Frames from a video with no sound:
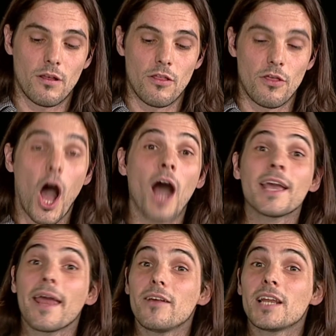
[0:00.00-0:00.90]
The
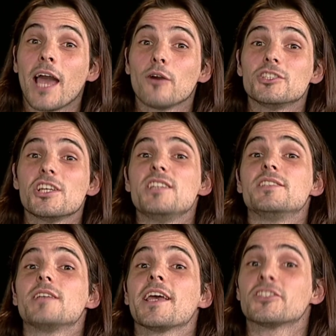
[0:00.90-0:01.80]
Hungarian language
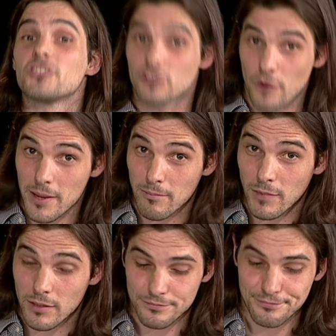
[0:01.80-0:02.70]
is extreme,
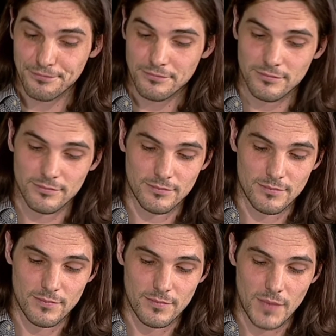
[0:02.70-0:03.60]

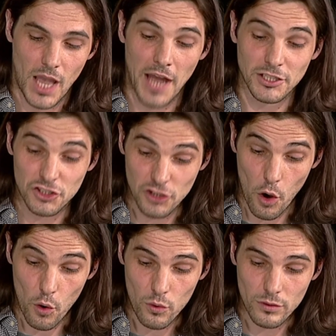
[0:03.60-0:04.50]
and
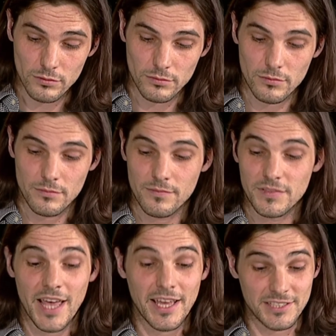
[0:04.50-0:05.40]
so,
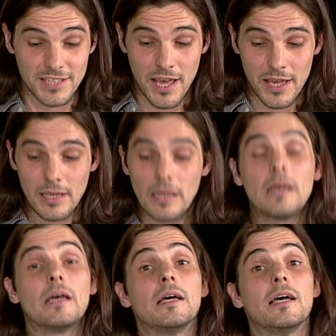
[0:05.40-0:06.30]
they say,
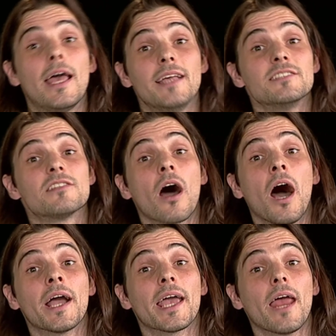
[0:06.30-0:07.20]
is the
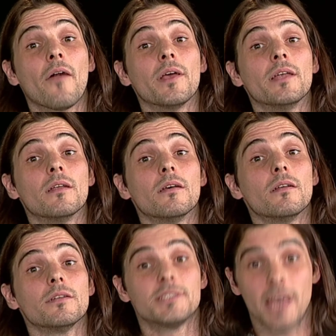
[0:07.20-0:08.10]
Hungarian
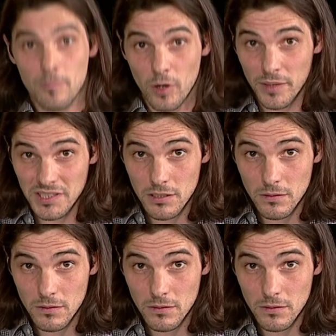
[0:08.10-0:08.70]
temperament.